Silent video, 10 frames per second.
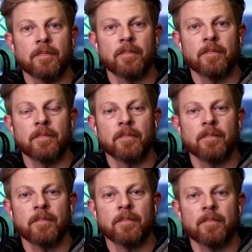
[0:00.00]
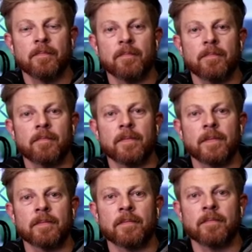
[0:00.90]

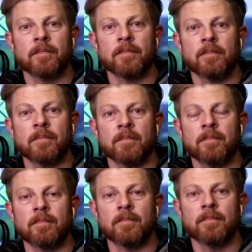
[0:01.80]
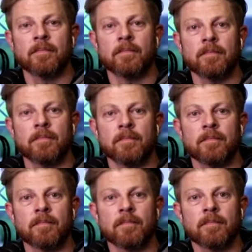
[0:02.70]

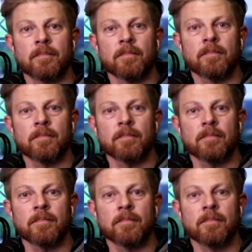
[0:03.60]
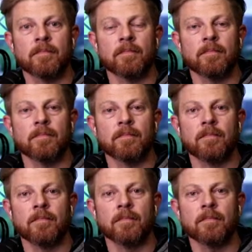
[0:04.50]

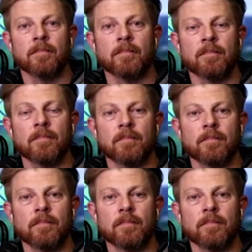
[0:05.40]
This person isn't speaking.